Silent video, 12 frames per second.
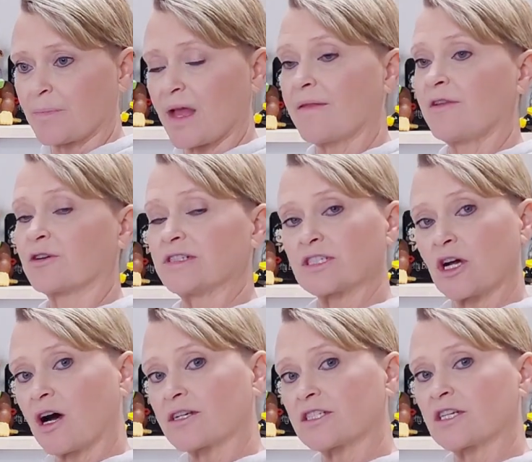And there is
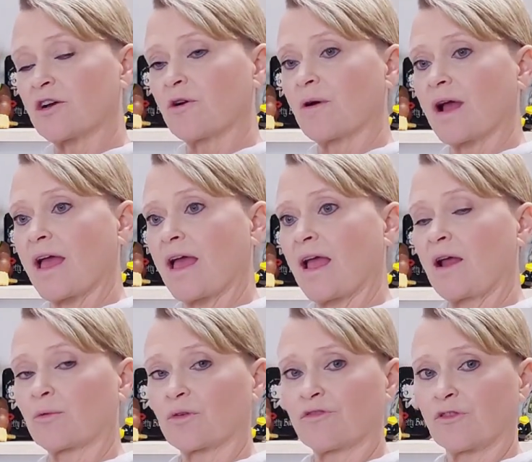also a
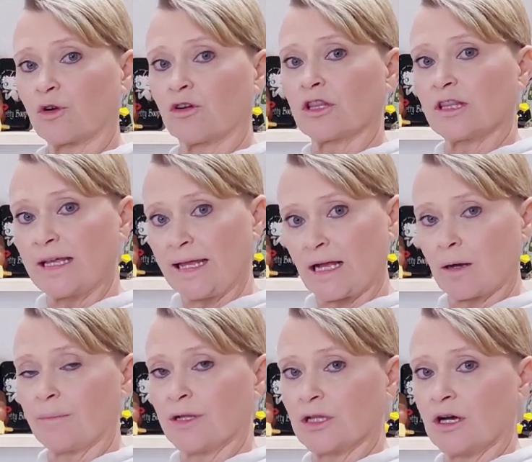referral link
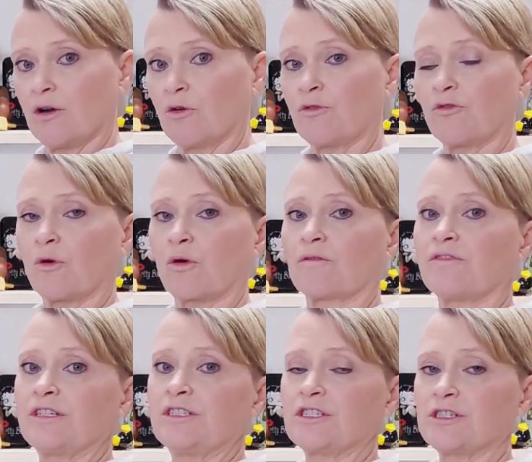below for
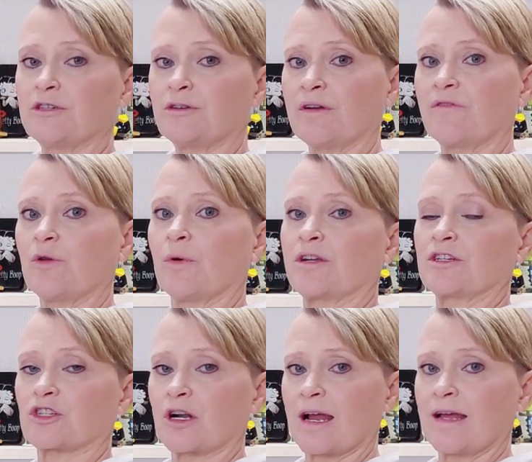Vendoo if you want to
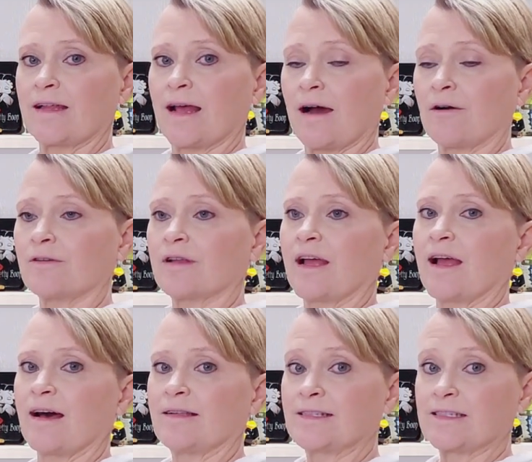try it out
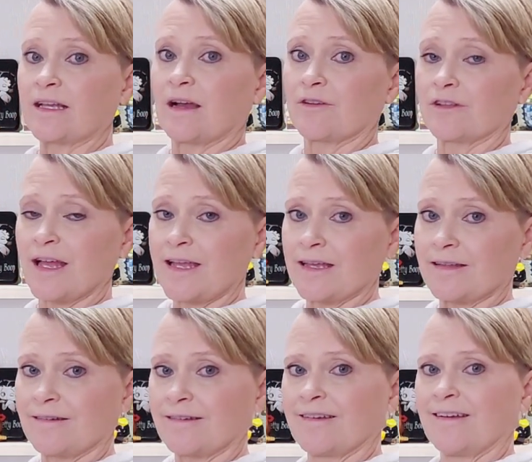and see how you like it.
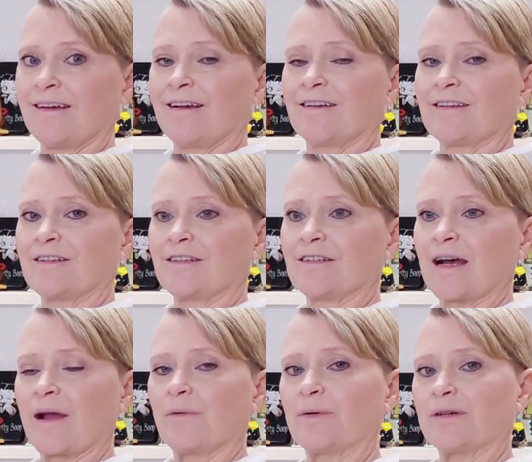
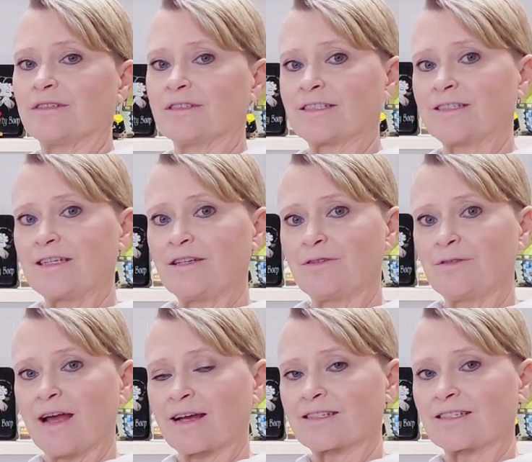I will see you
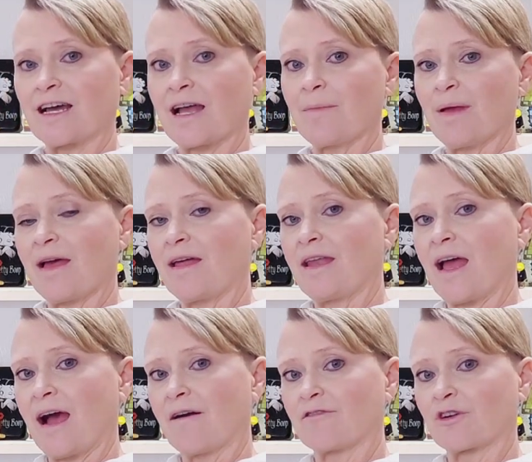next time, and
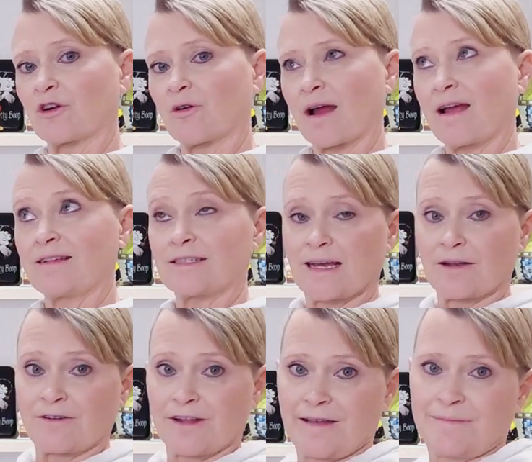have a great Saturday.